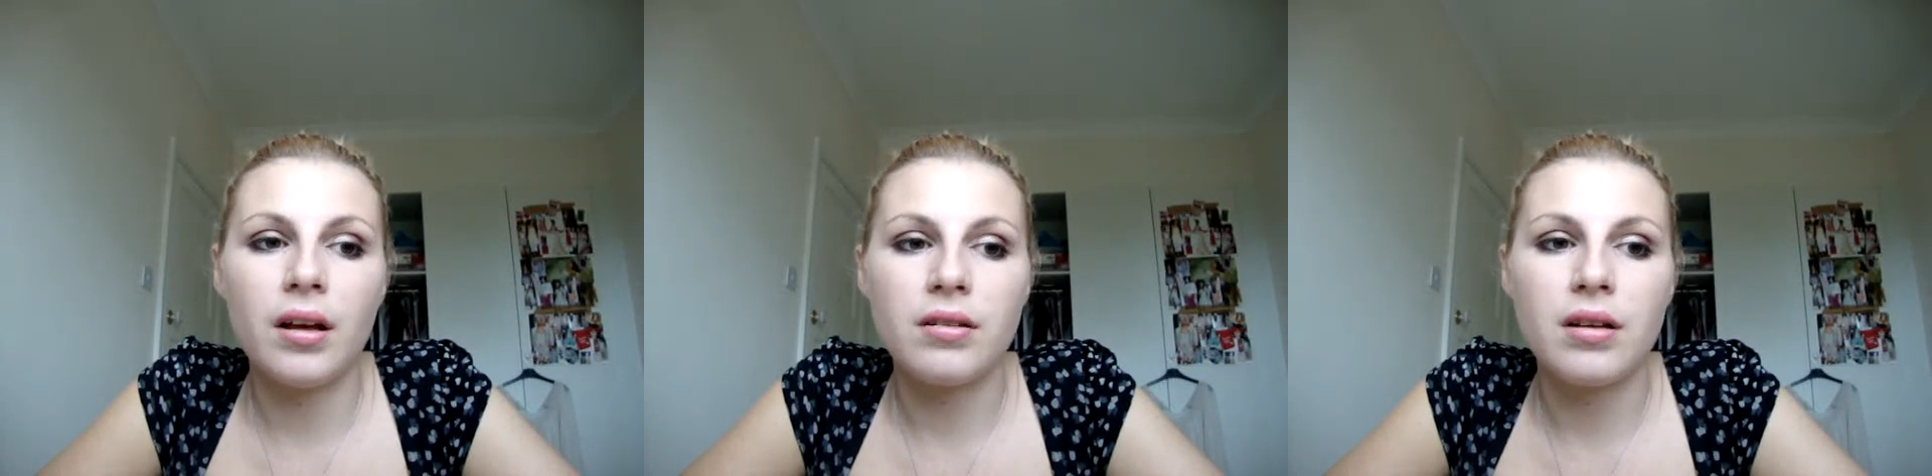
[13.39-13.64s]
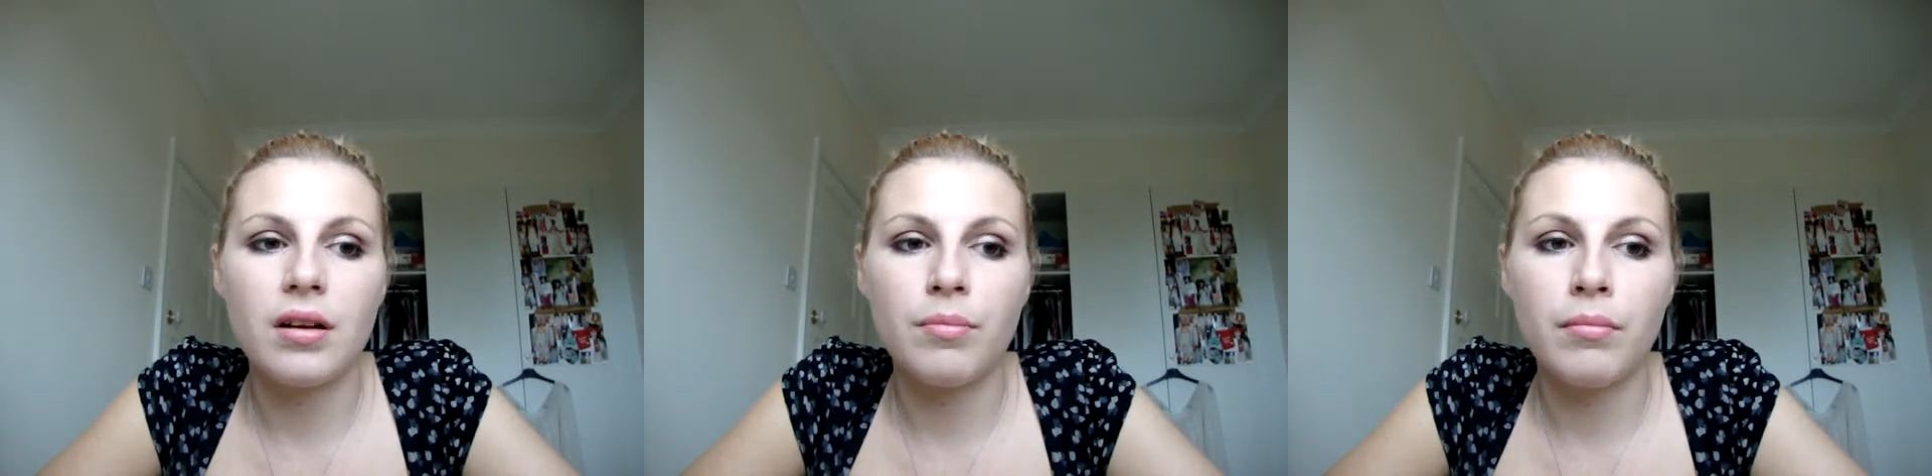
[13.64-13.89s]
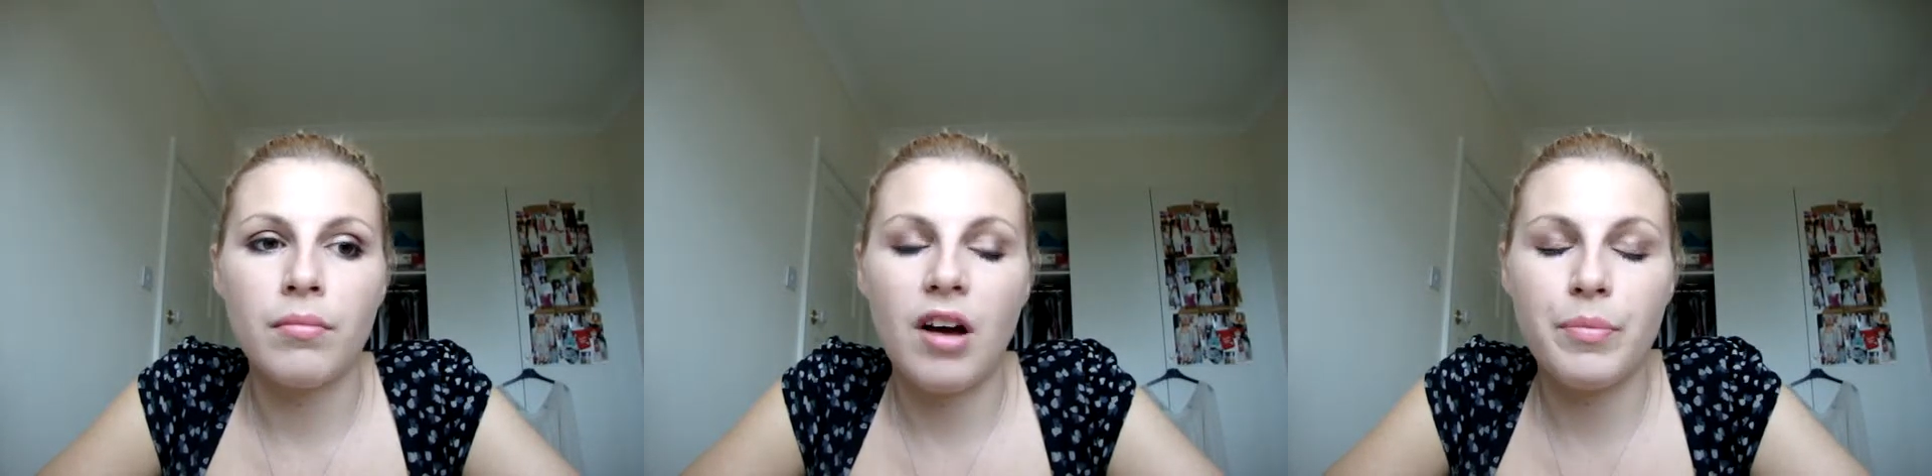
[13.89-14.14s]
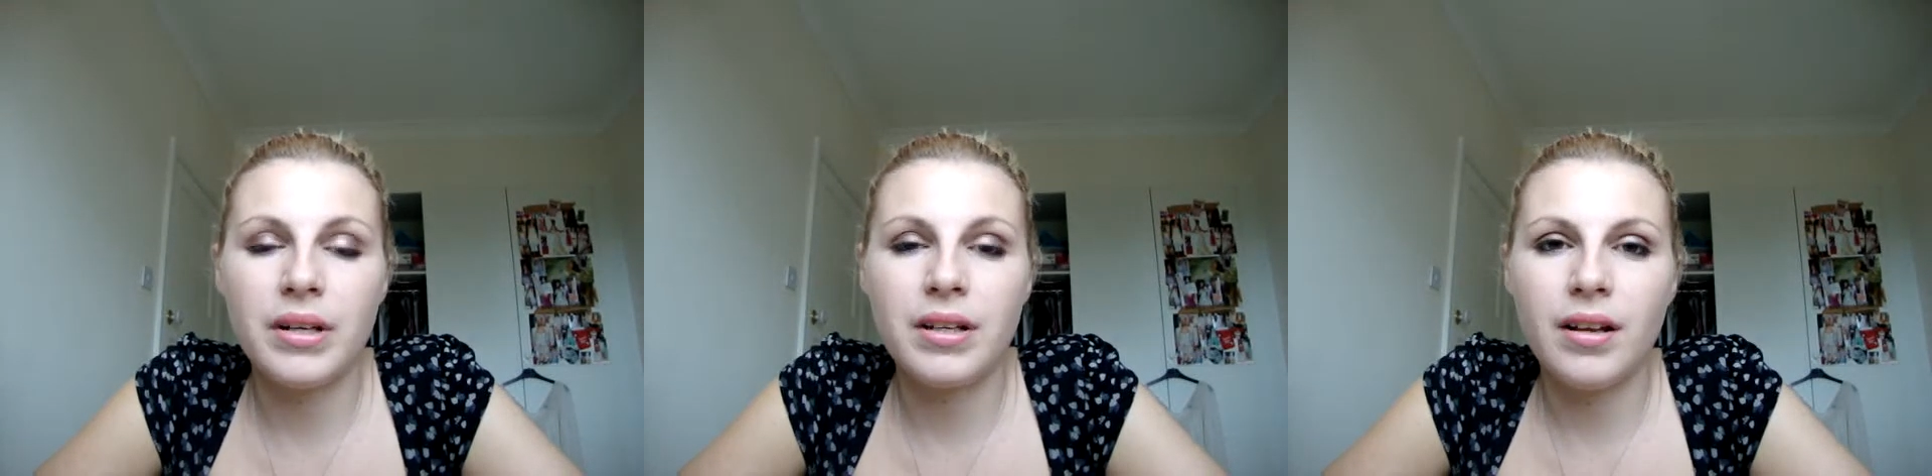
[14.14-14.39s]
because
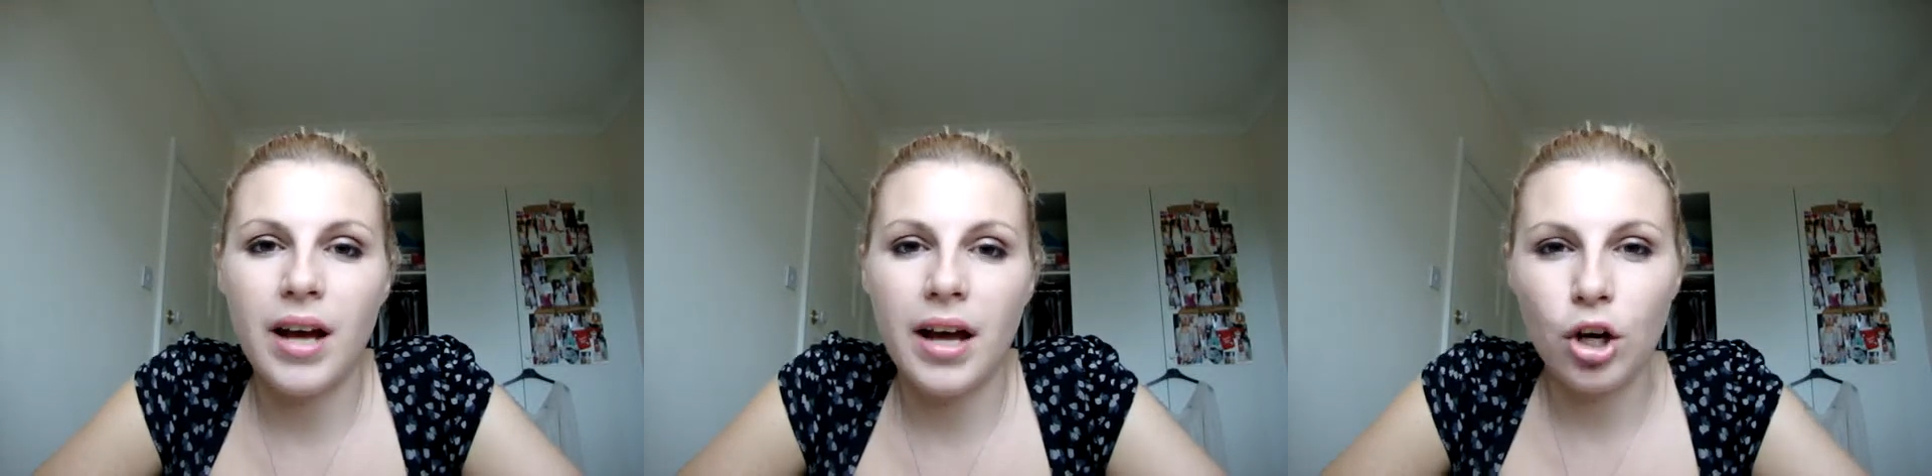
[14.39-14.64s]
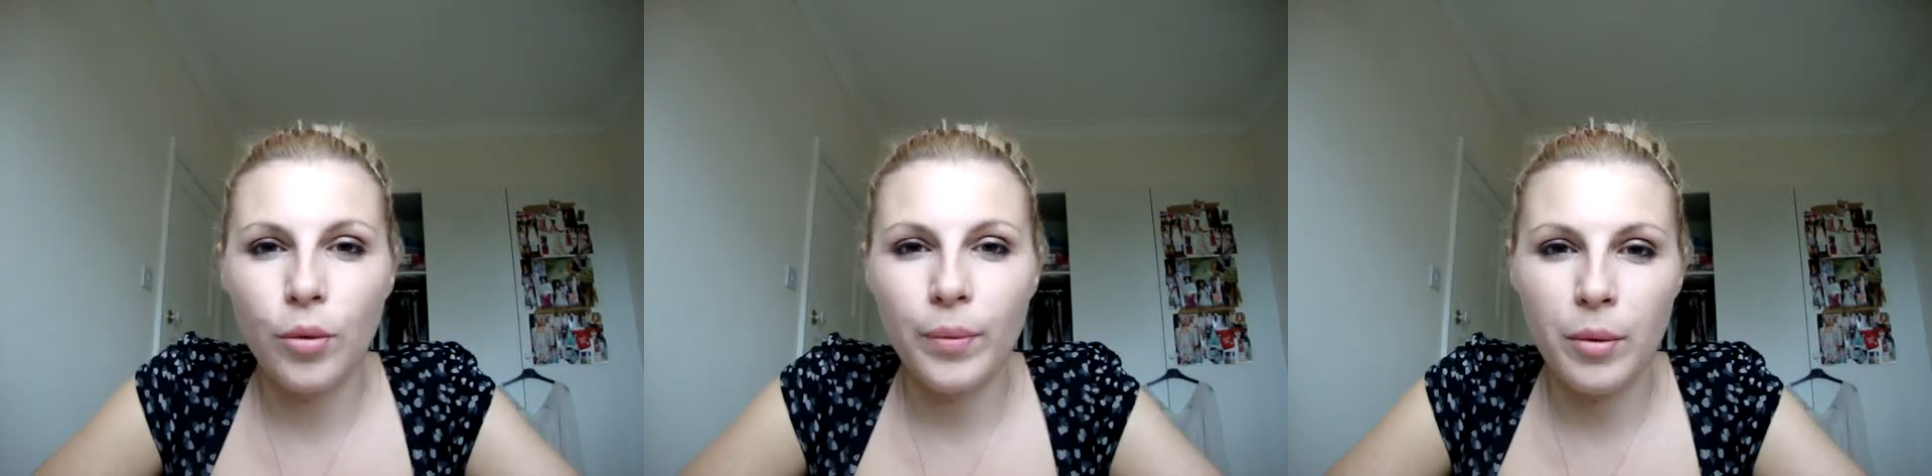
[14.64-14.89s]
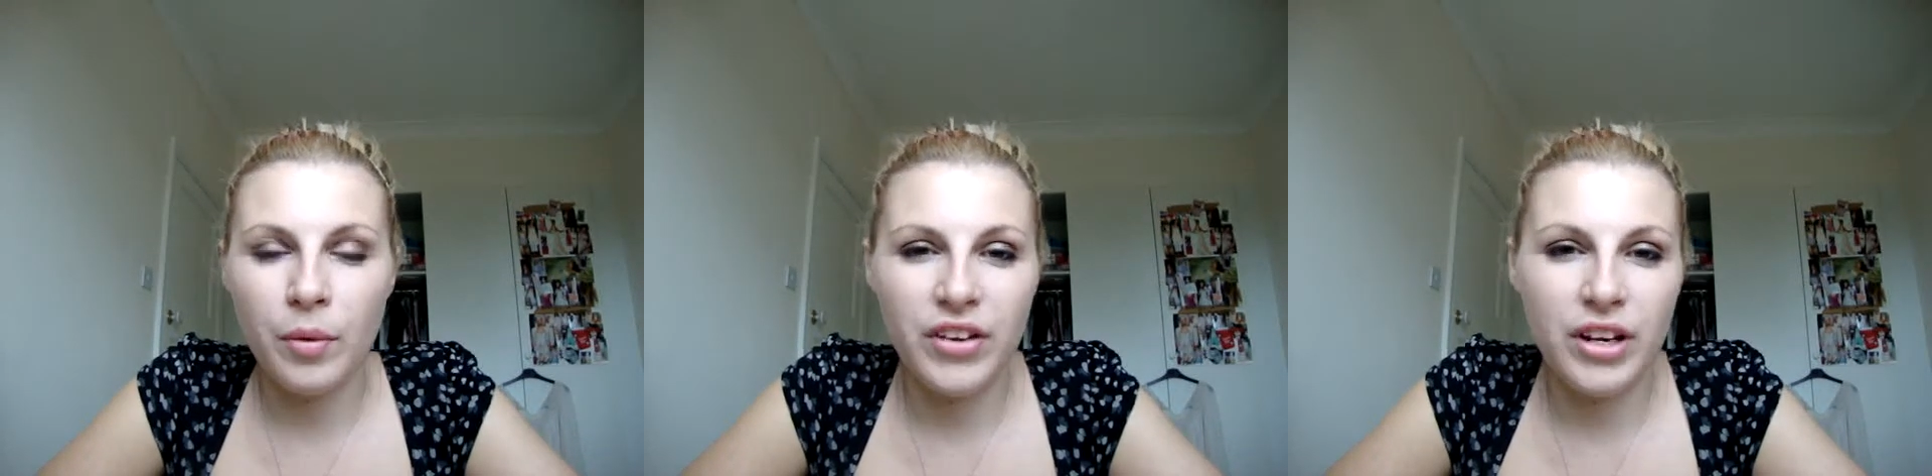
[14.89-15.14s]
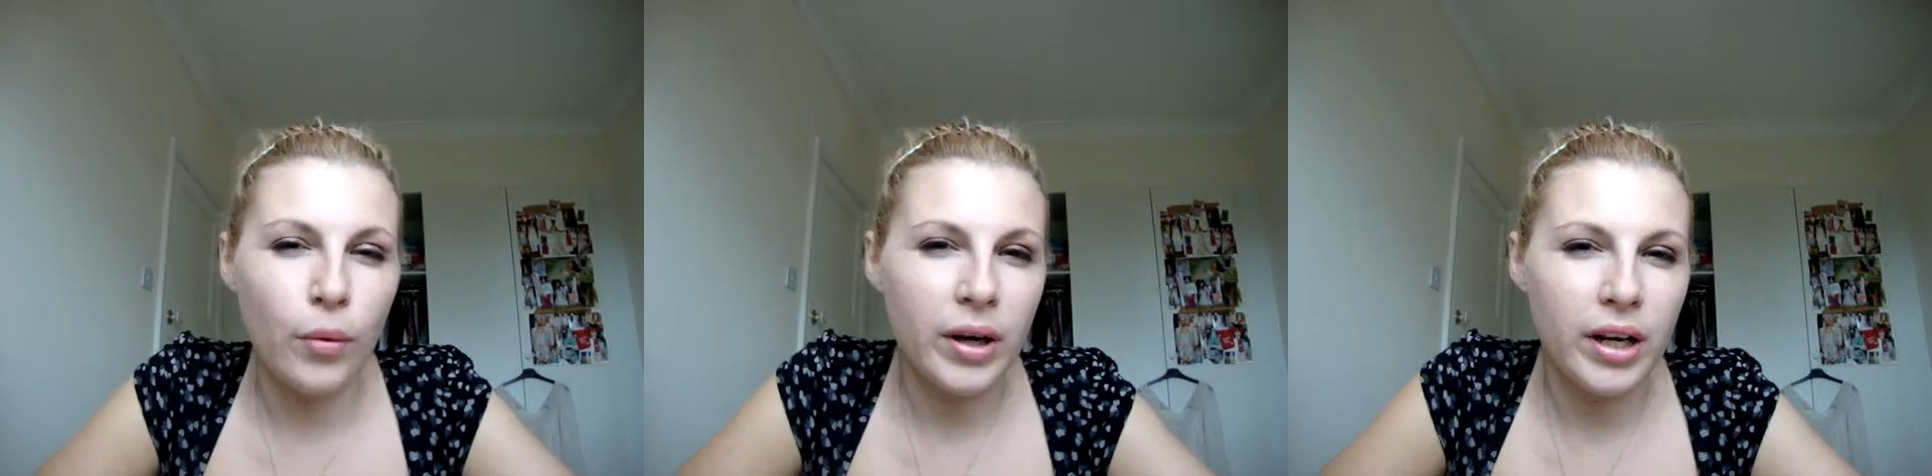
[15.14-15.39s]
I've been kind of coming home and
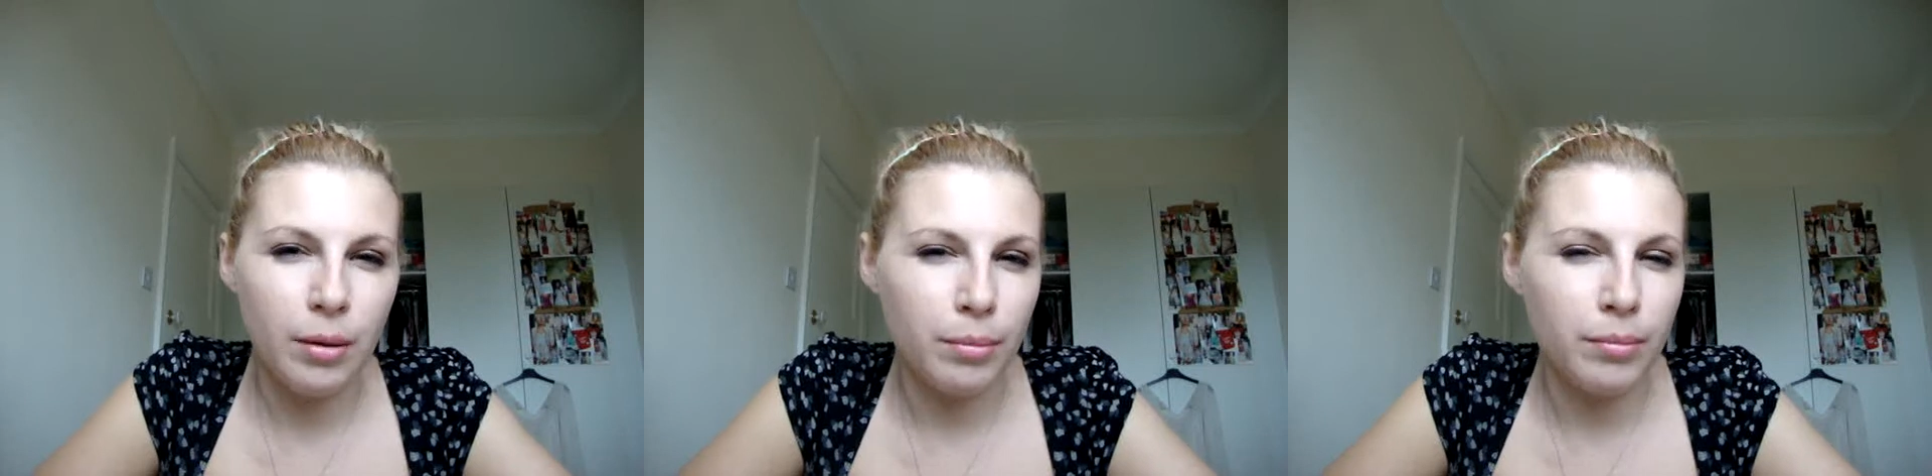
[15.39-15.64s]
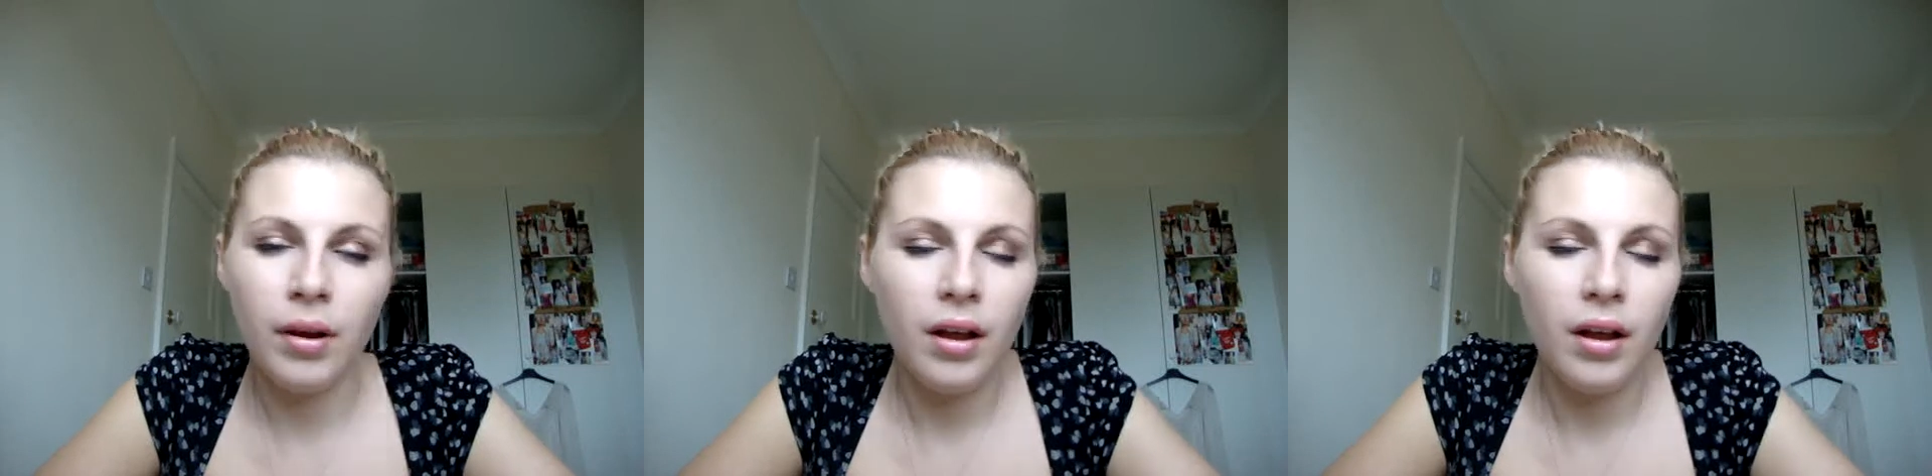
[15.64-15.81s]
videoing, and